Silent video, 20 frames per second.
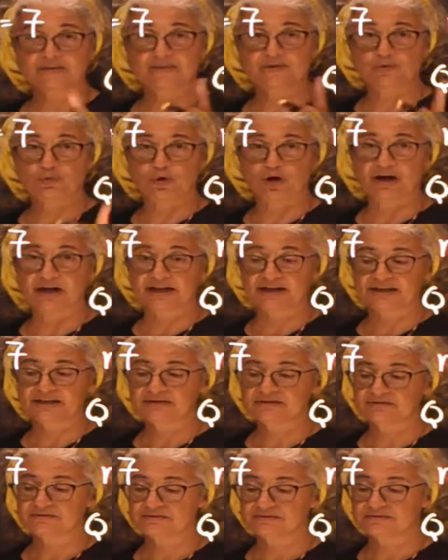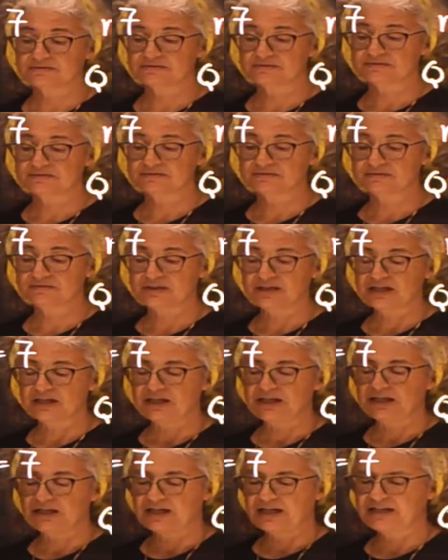the y.
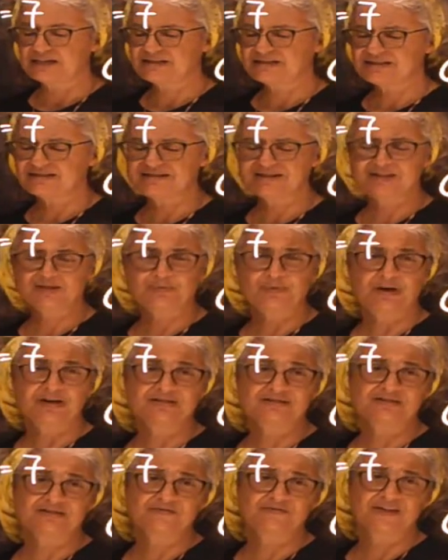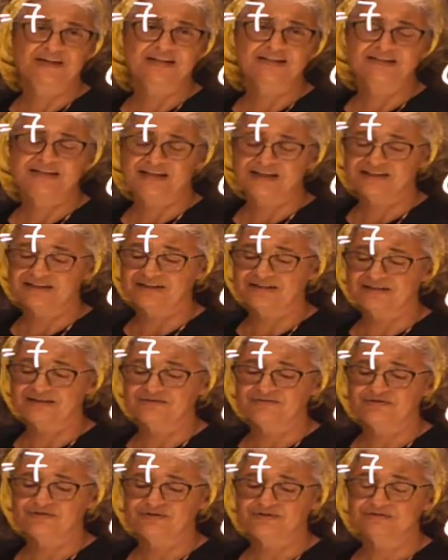And since it's positive and
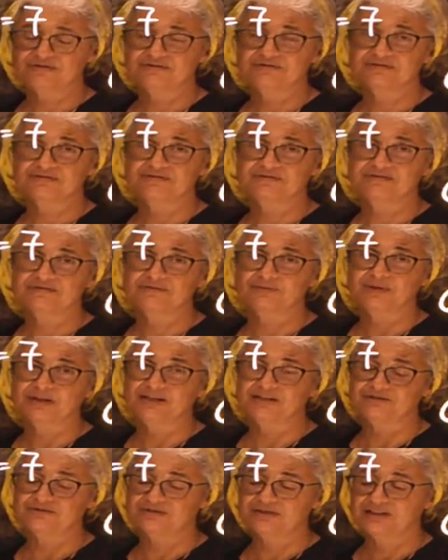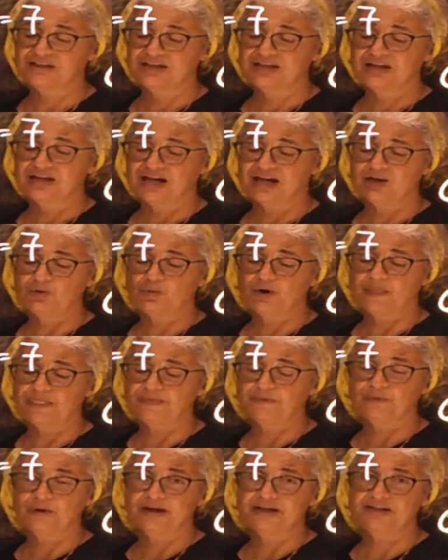negative, wow, I want the
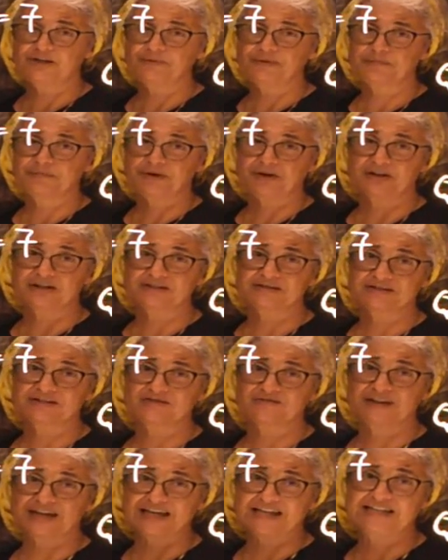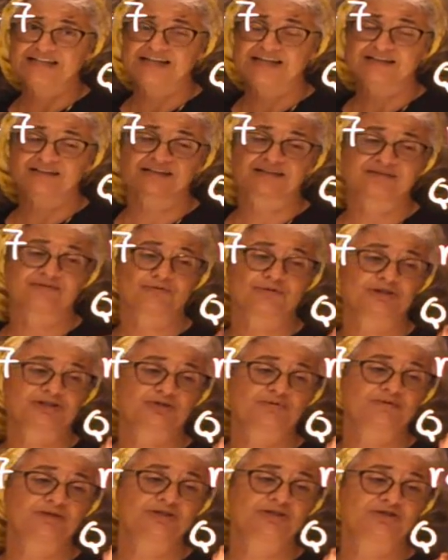y to be positive and negative, which
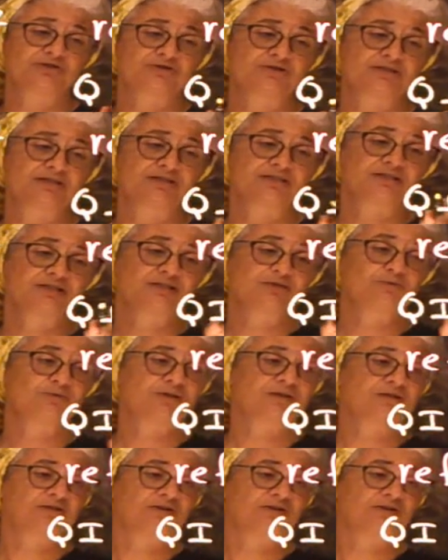means you're dealing with